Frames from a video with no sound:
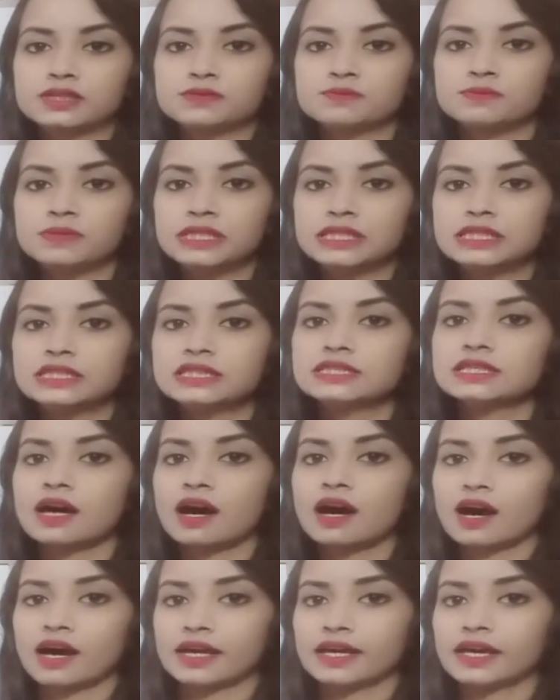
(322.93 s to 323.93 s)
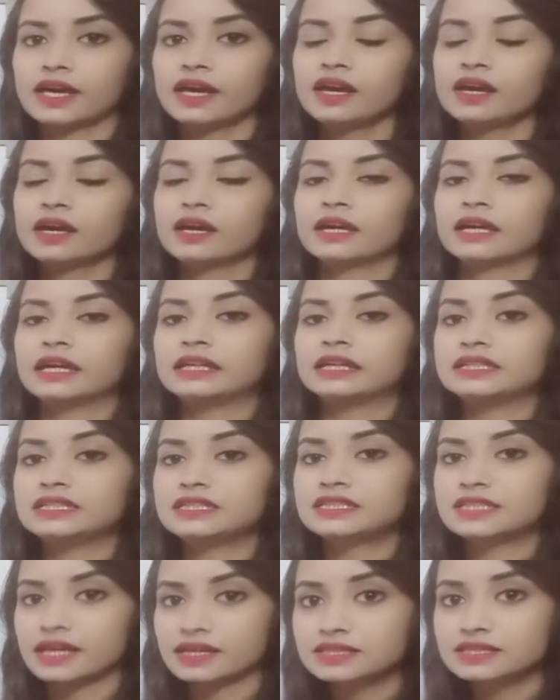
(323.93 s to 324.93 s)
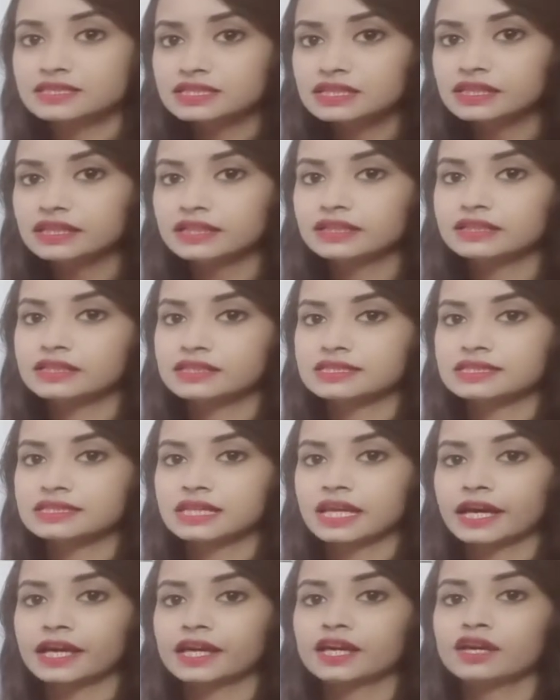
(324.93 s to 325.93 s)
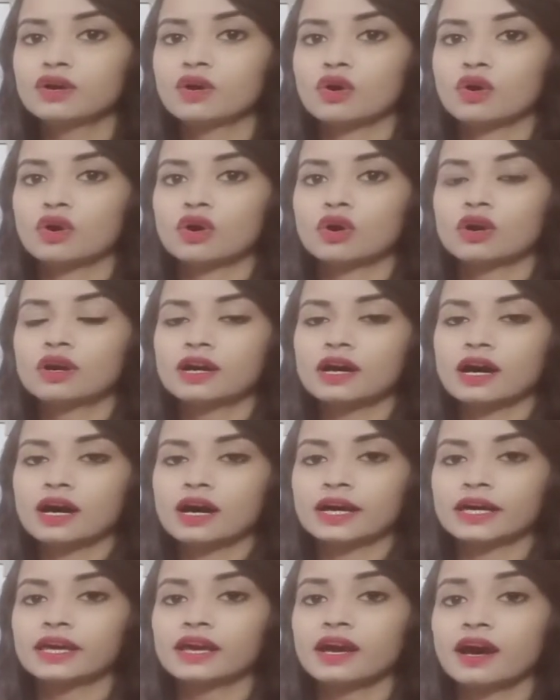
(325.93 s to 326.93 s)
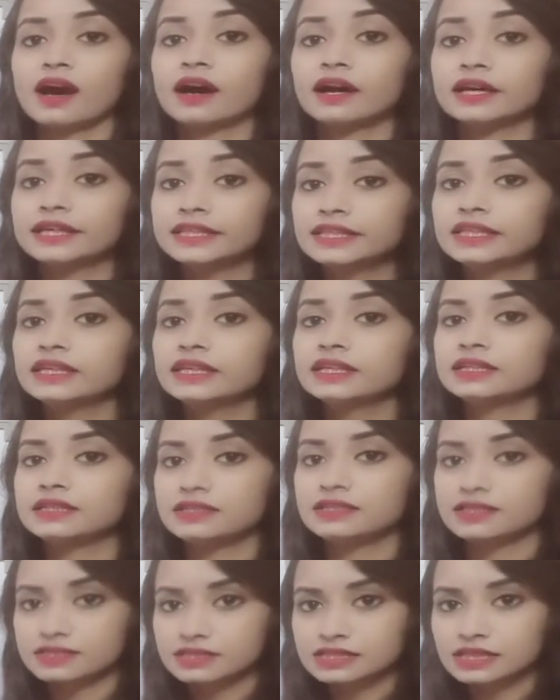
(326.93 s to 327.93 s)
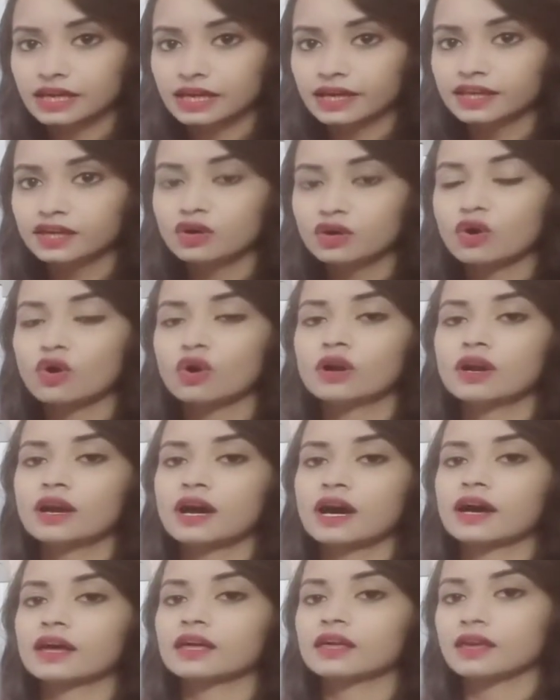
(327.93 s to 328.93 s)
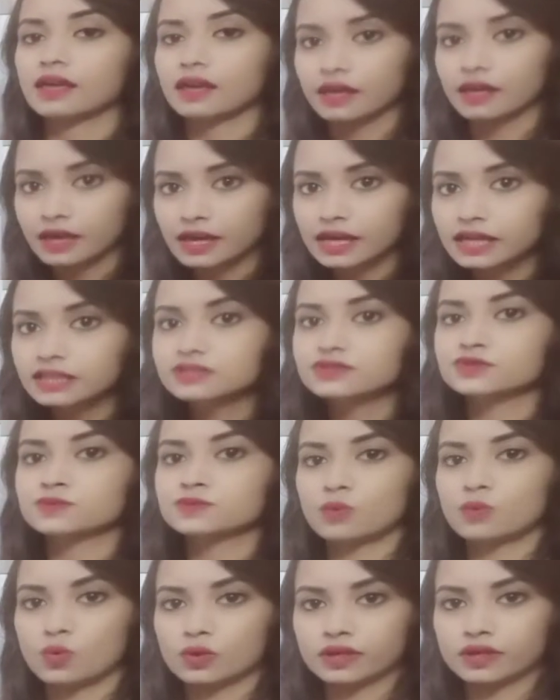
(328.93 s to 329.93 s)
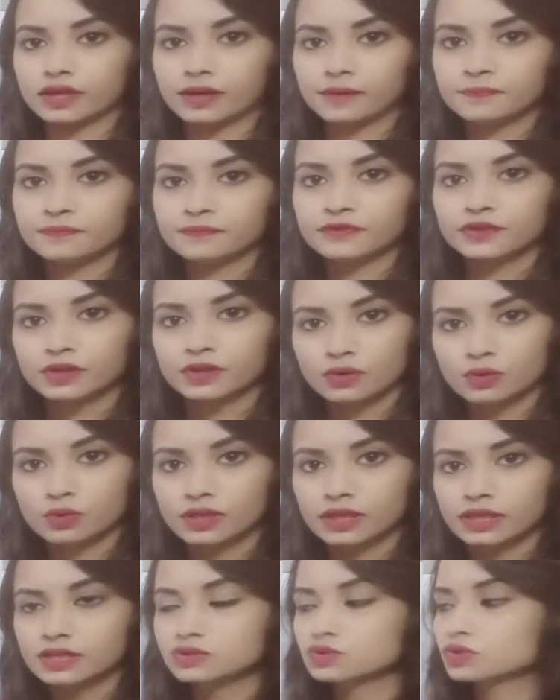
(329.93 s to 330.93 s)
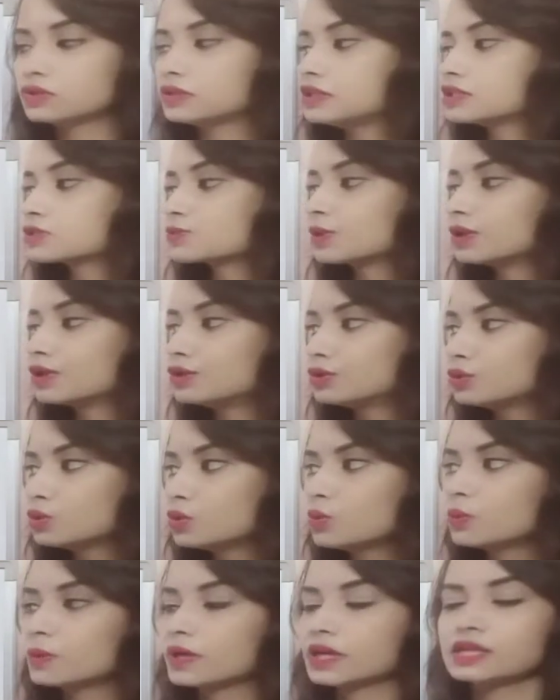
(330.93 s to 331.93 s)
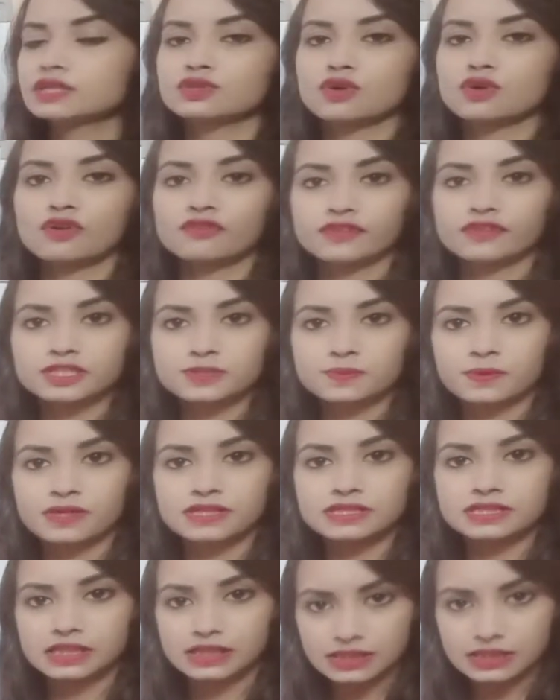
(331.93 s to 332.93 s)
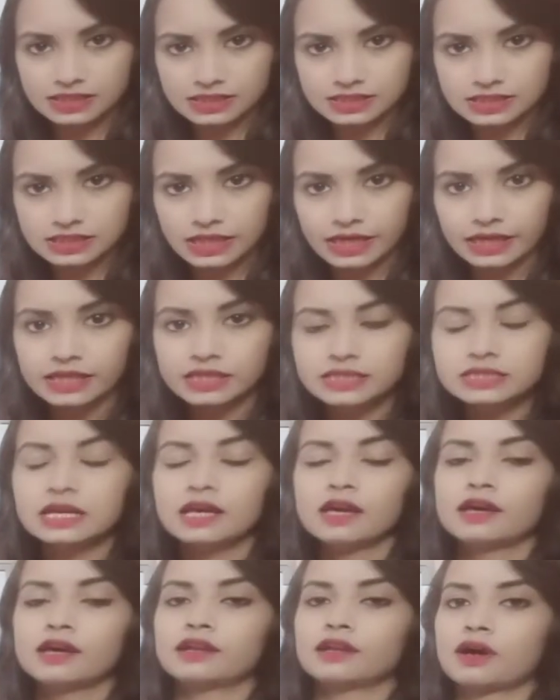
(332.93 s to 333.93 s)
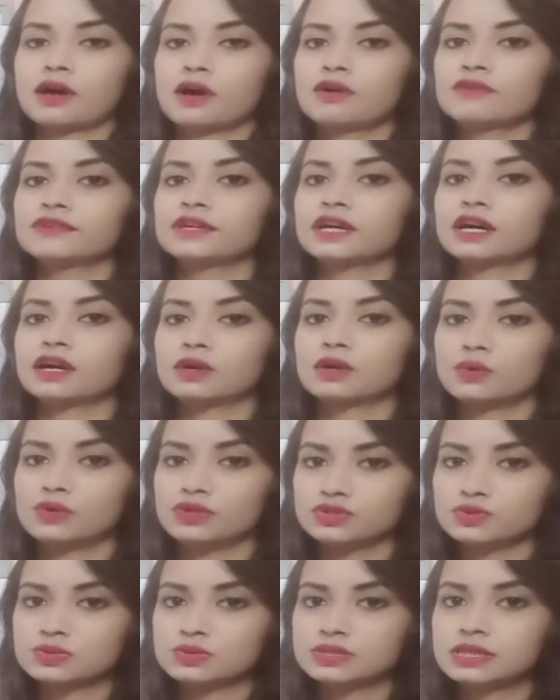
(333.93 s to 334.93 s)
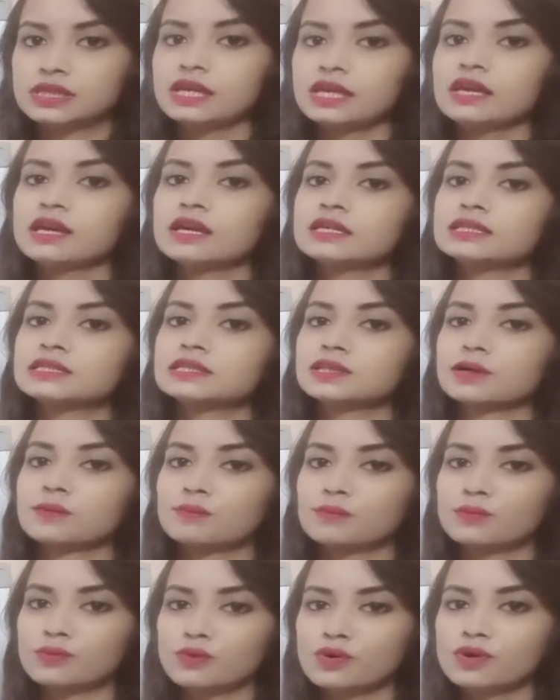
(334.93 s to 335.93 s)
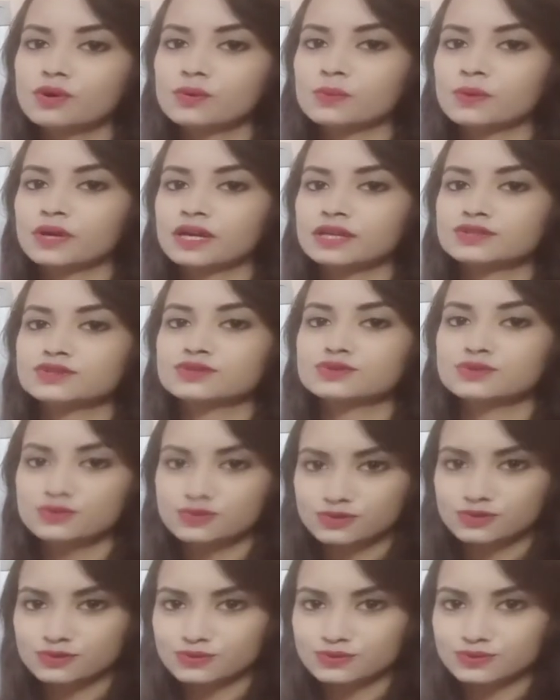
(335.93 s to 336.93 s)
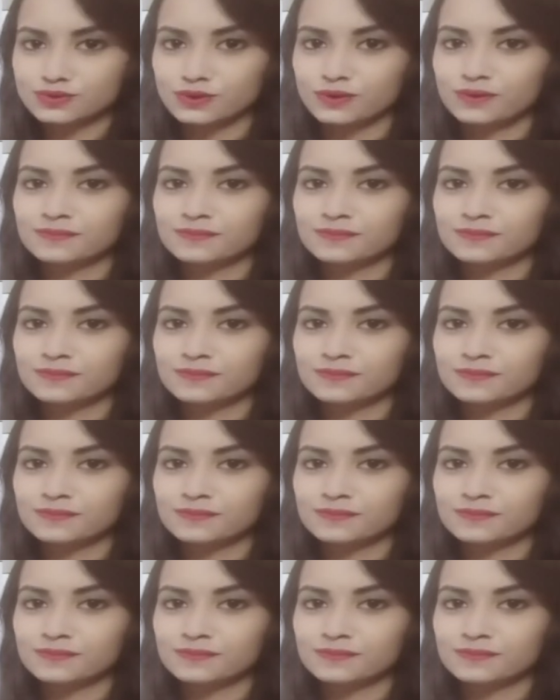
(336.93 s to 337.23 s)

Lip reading: means I intensely dislike, or I highly dislike, or I hate smoking. Okay, so these were two ways of expressing dislikes. Now we are going to see some more ways to do so.